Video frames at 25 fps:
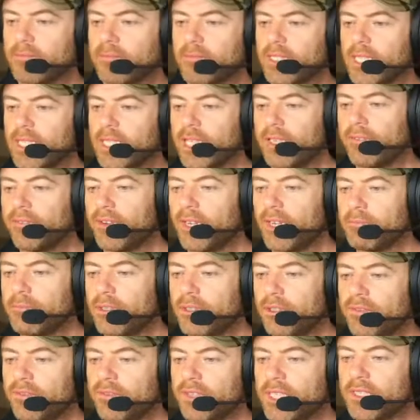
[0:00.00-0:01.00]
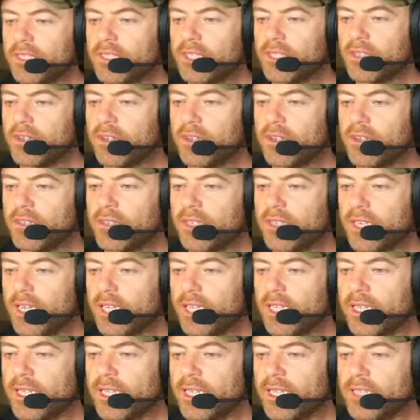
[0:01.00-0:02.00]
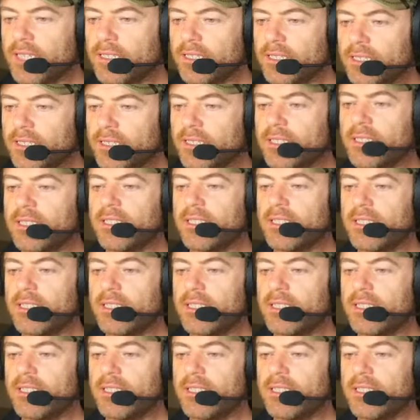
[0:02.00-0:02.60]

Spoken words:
if I move this across like this,